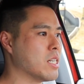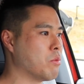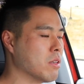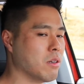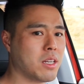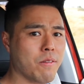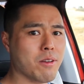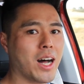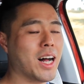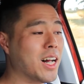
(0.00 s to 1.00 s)
as well to
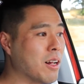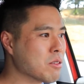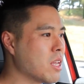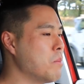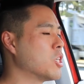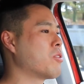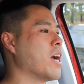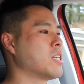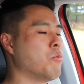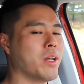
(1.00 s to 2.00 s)
give you ultimate
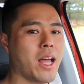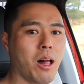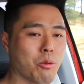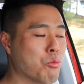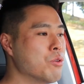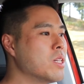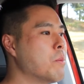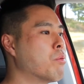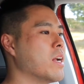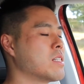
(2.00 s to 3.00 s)
traction when hell
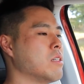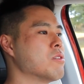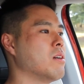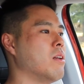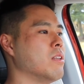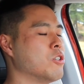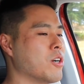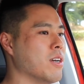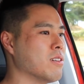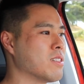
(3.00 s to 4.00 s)
really breaks loose on the
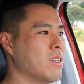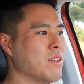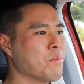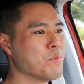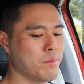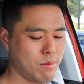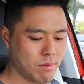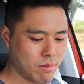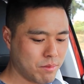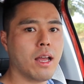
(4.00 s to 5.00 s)
trails.
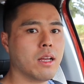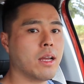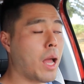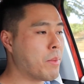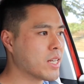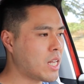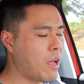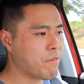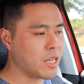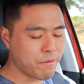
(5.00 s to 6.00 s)
And because I
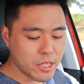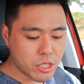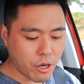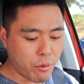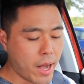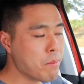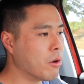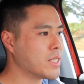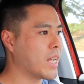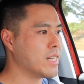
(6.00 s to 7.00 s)
have different terrain
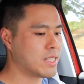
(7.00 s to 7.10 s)
modes I can